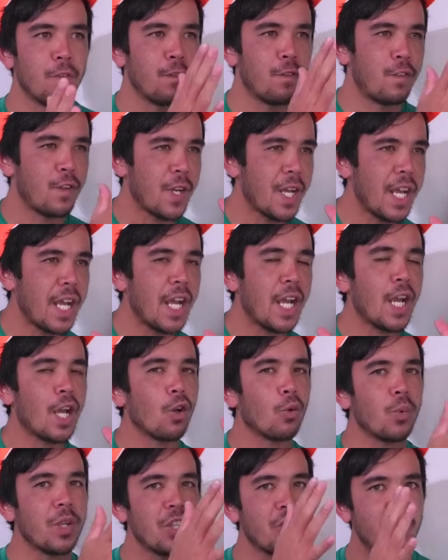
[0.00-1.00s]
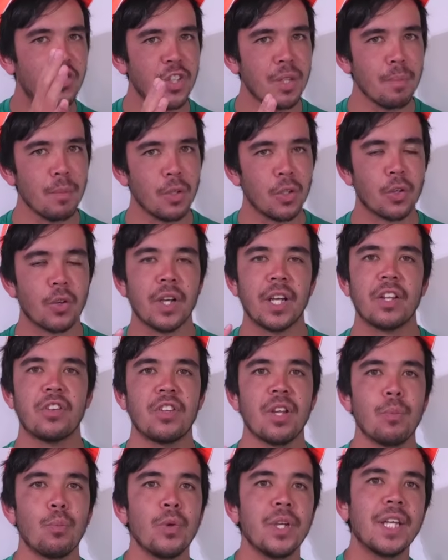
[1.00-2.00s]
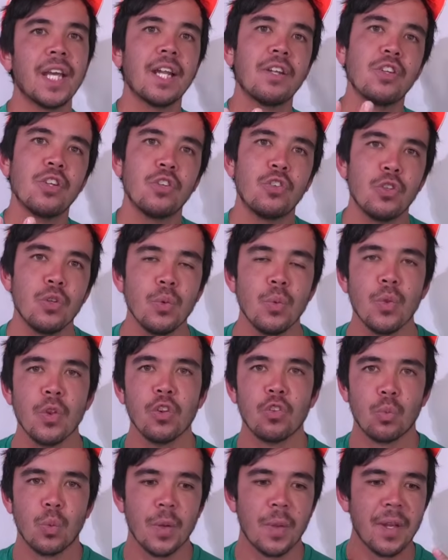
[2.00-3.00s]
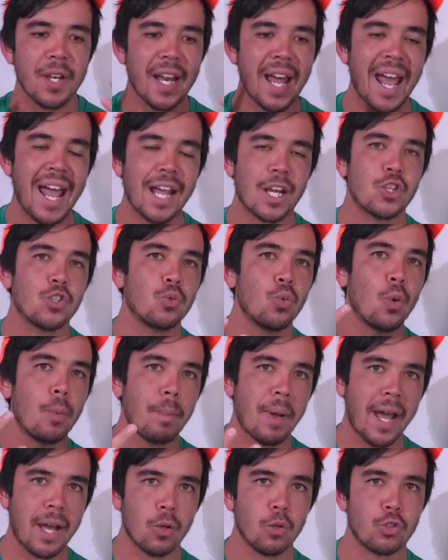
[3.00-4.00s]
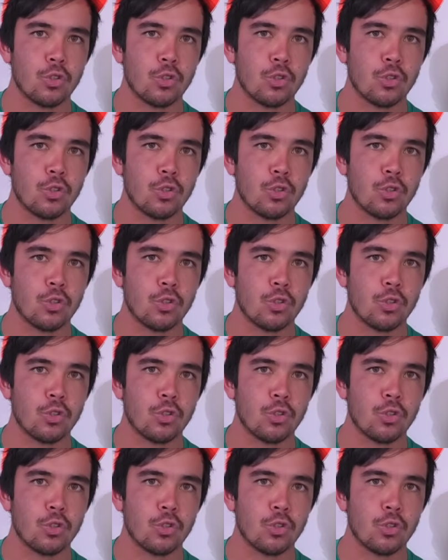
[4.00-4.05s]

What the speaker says: very similar, except we get to do this with an actual paddle